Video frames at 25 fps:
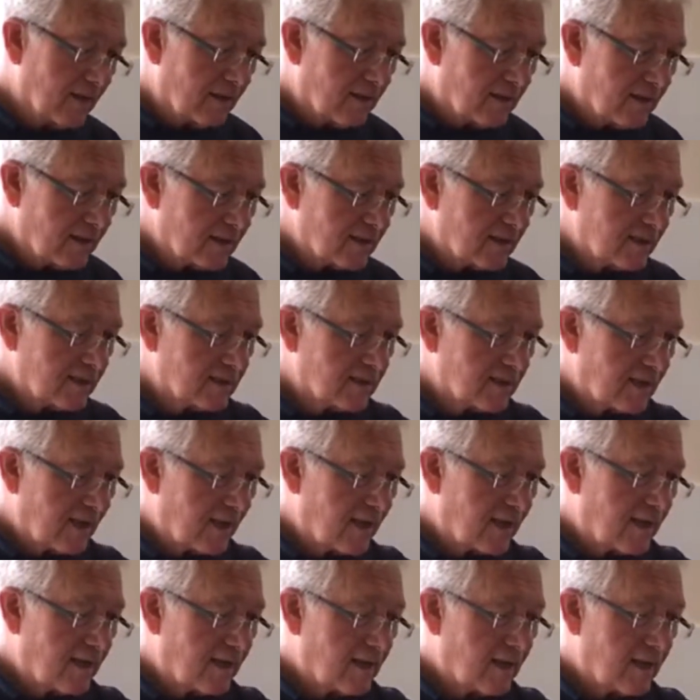This is
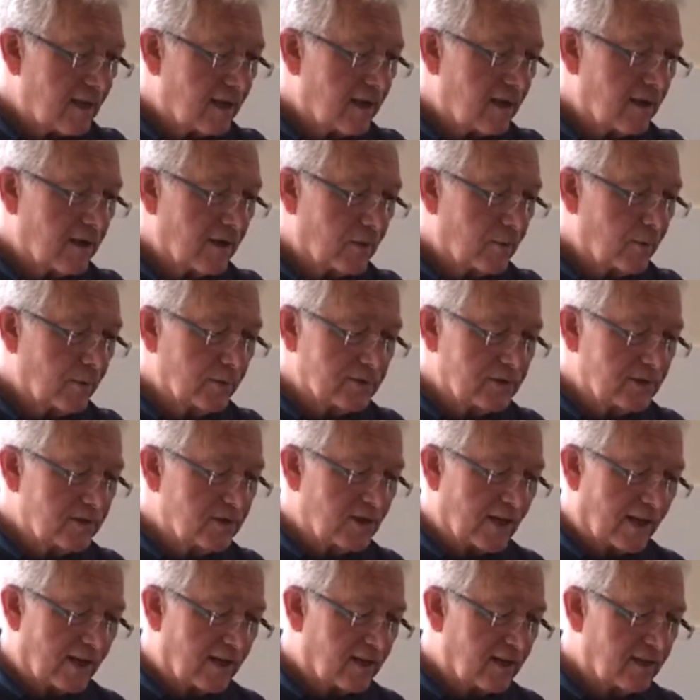a quilted
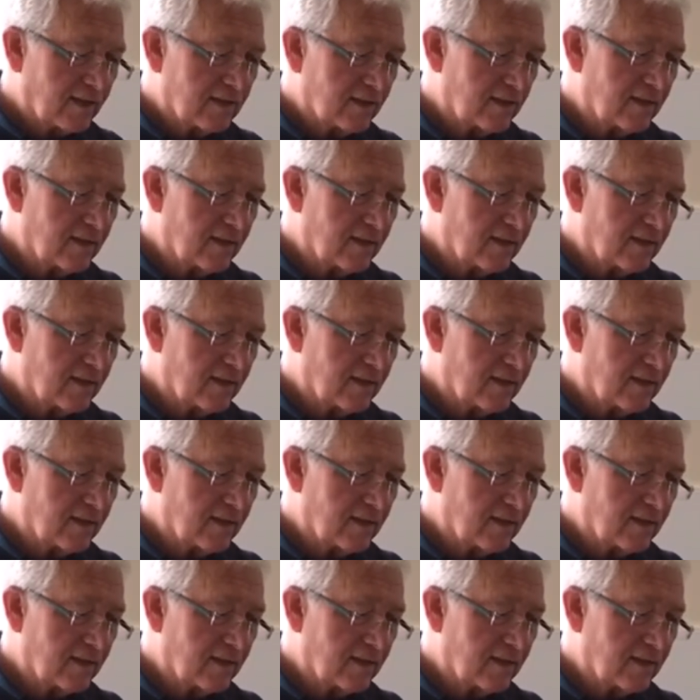jacket.